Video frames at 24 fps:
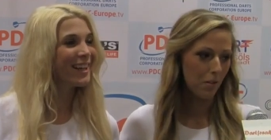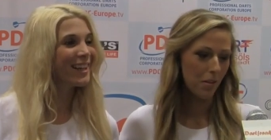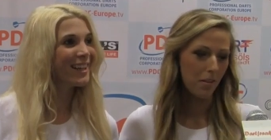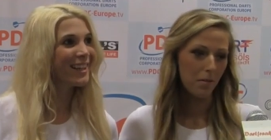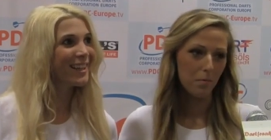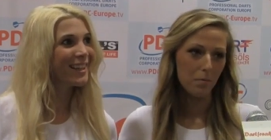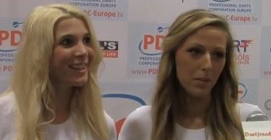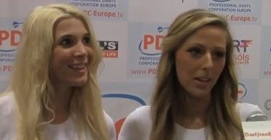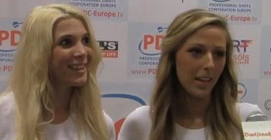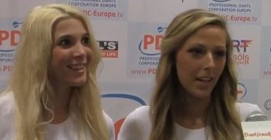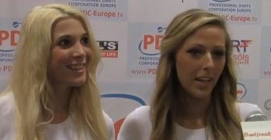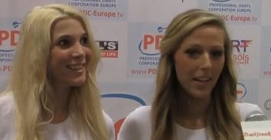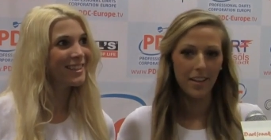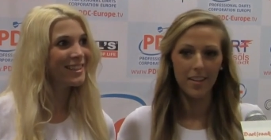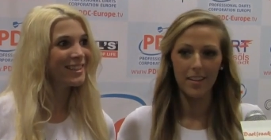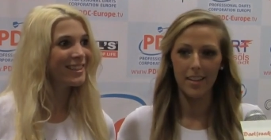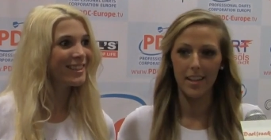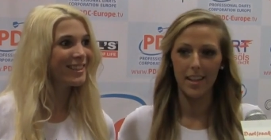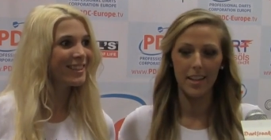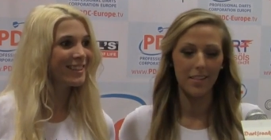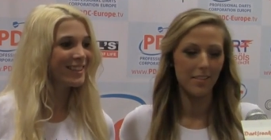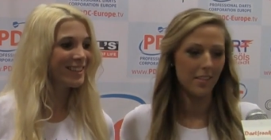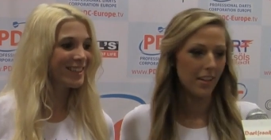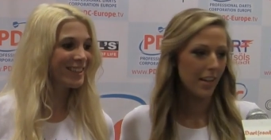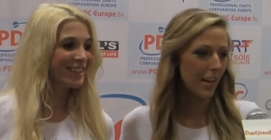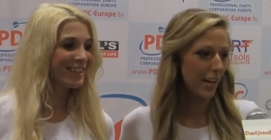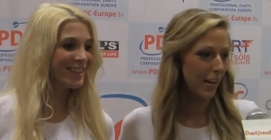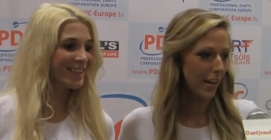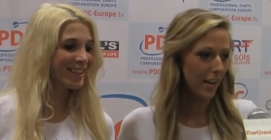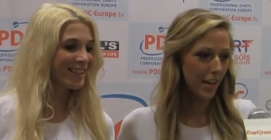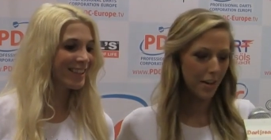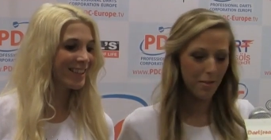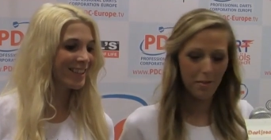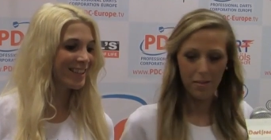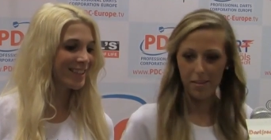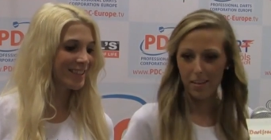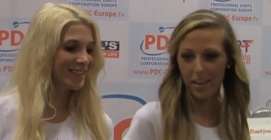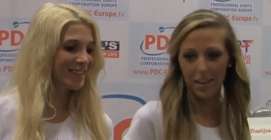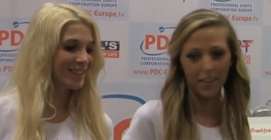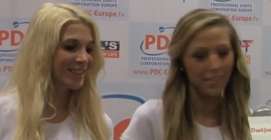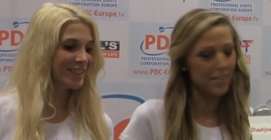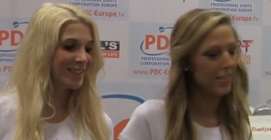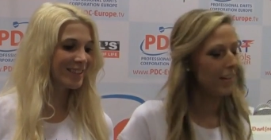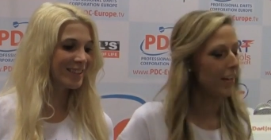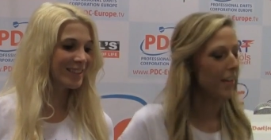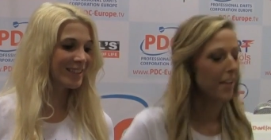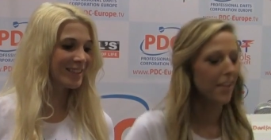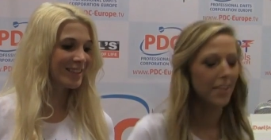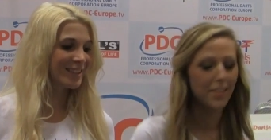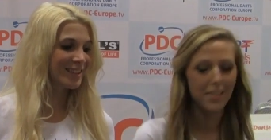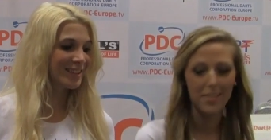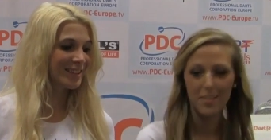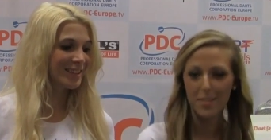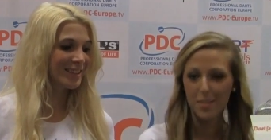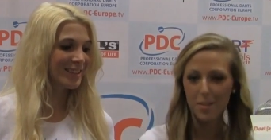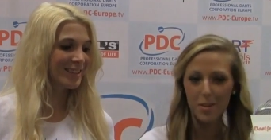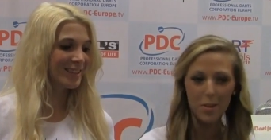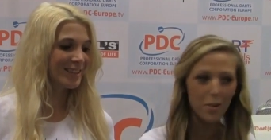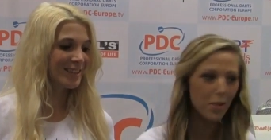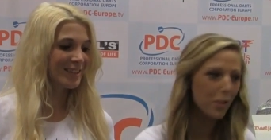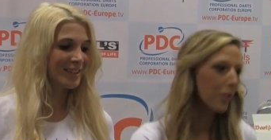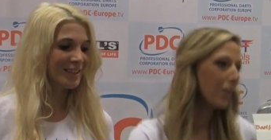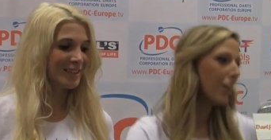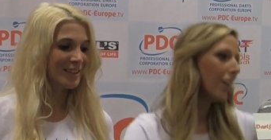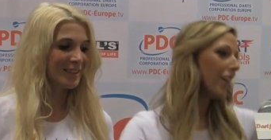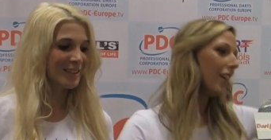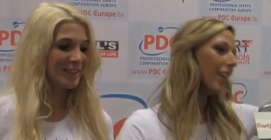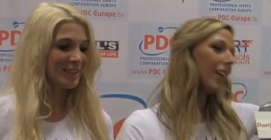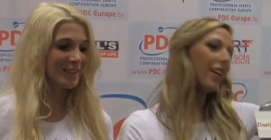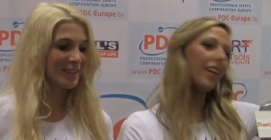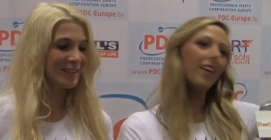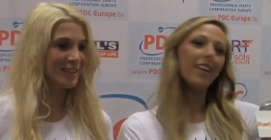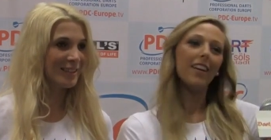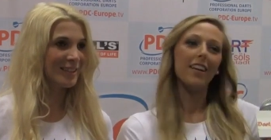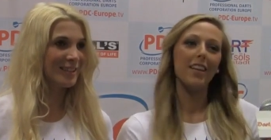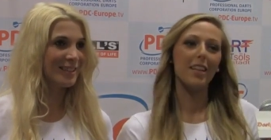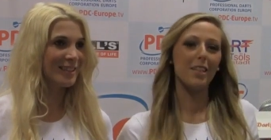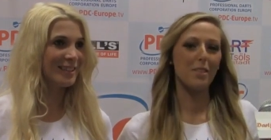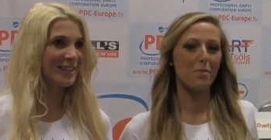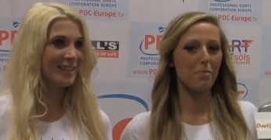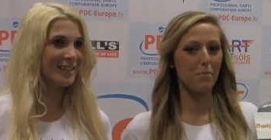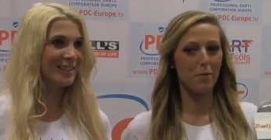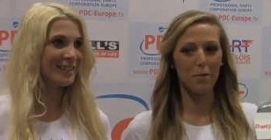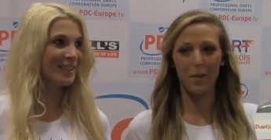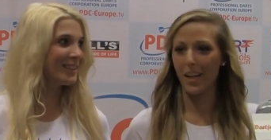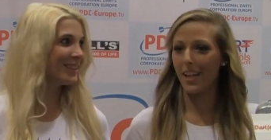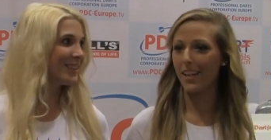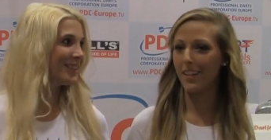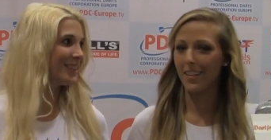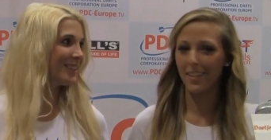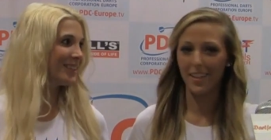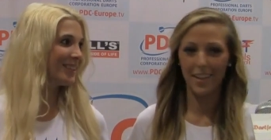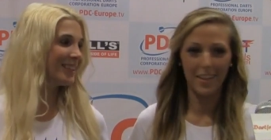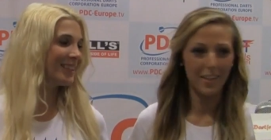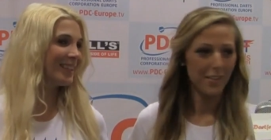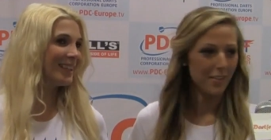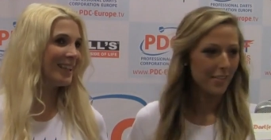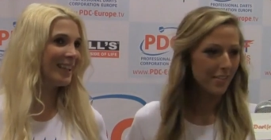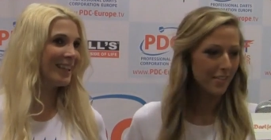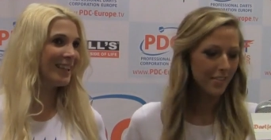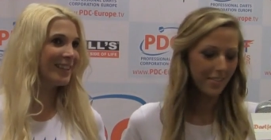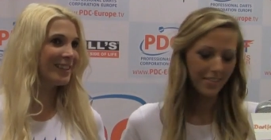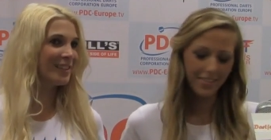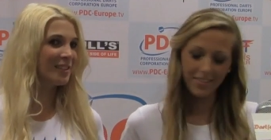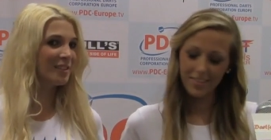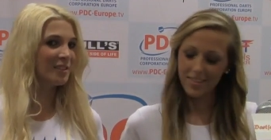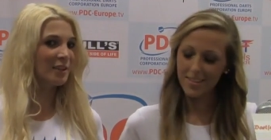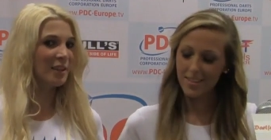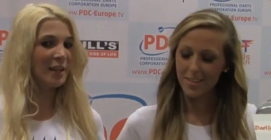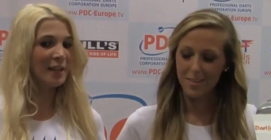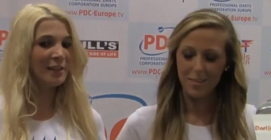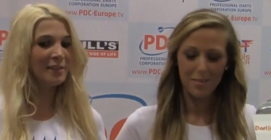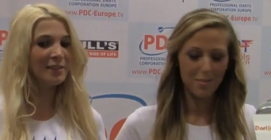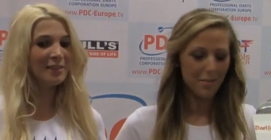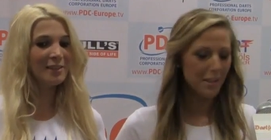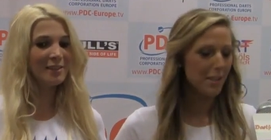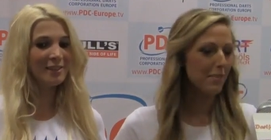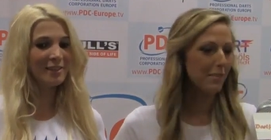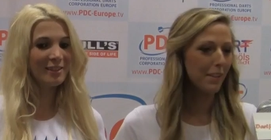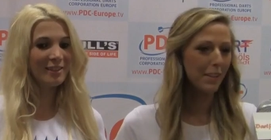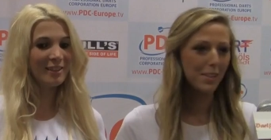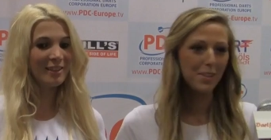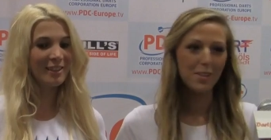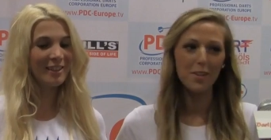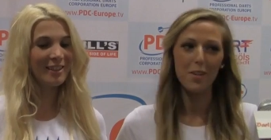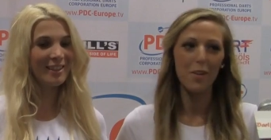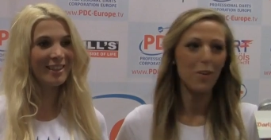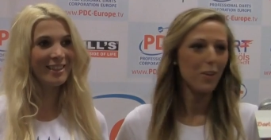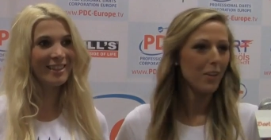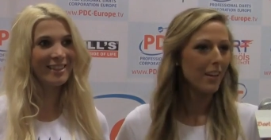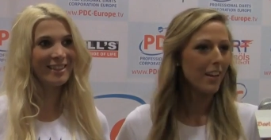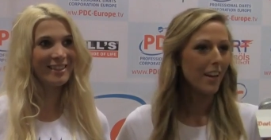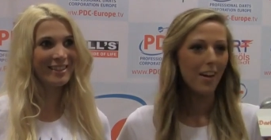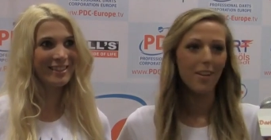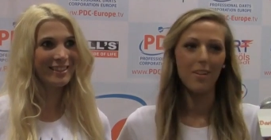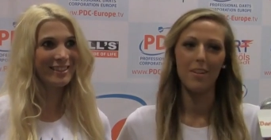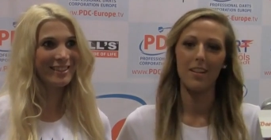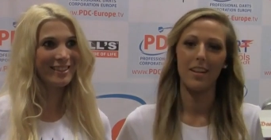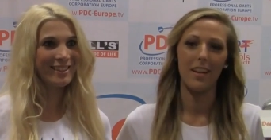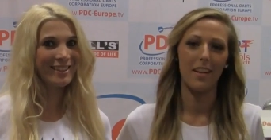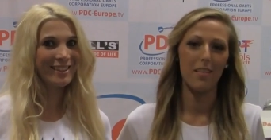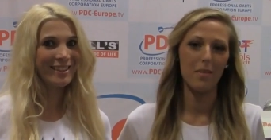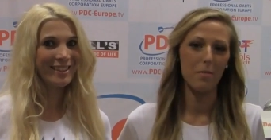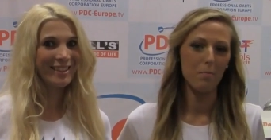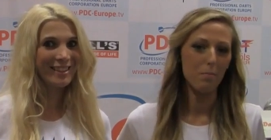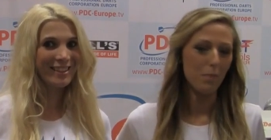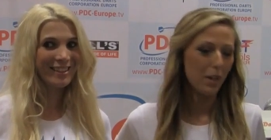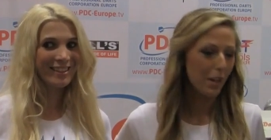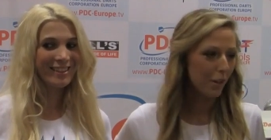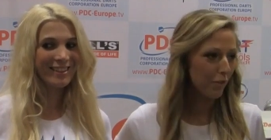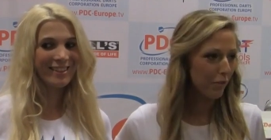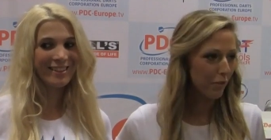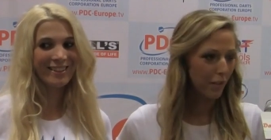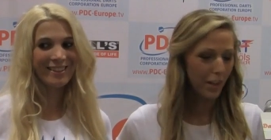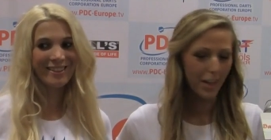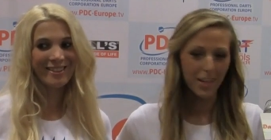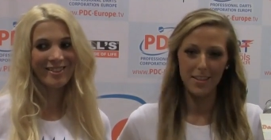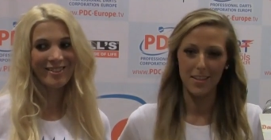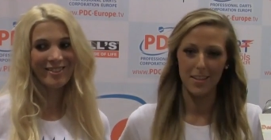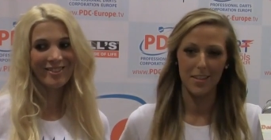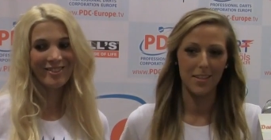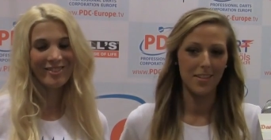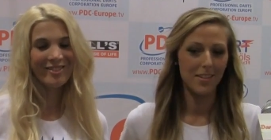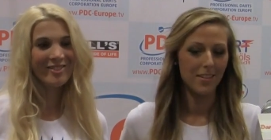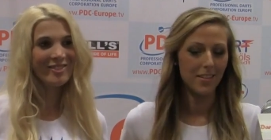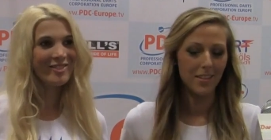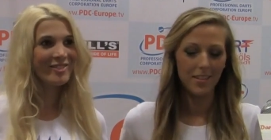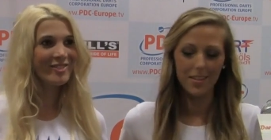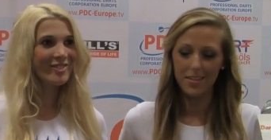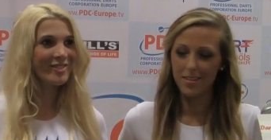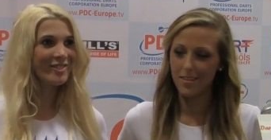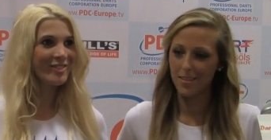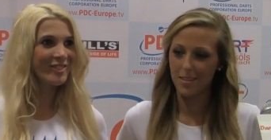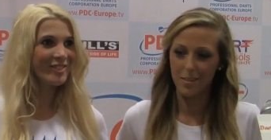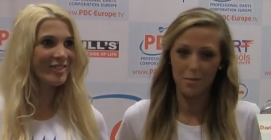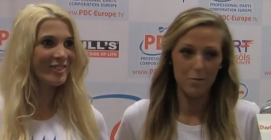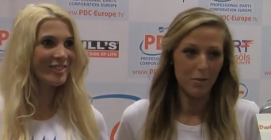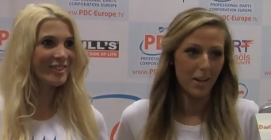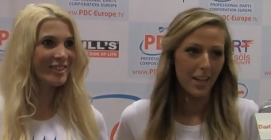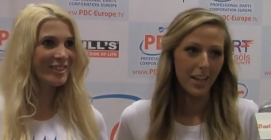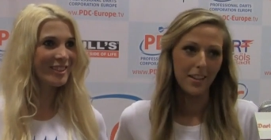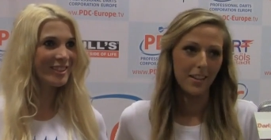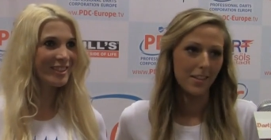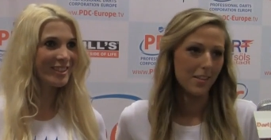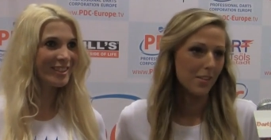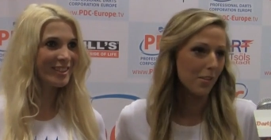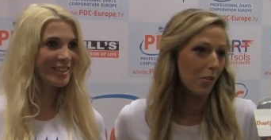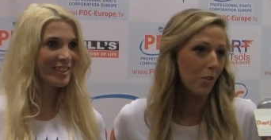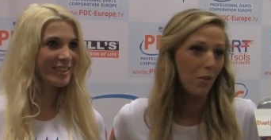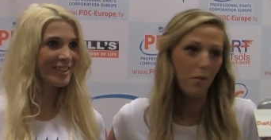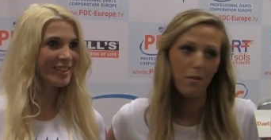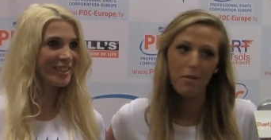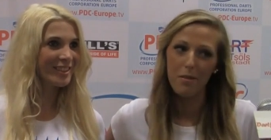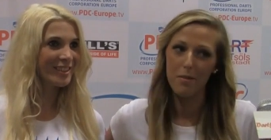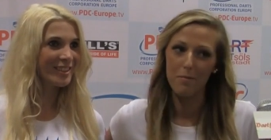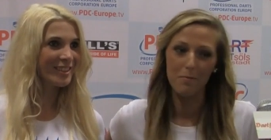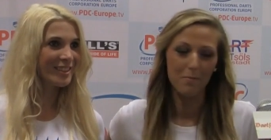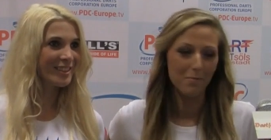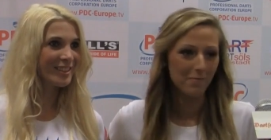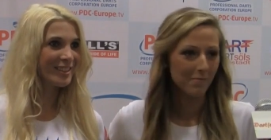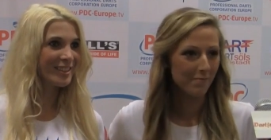Speaker 1: with the player, and everything's are so inspired and yes, screaming nice. so loud, and the big fans. It's it's great. It's awesome.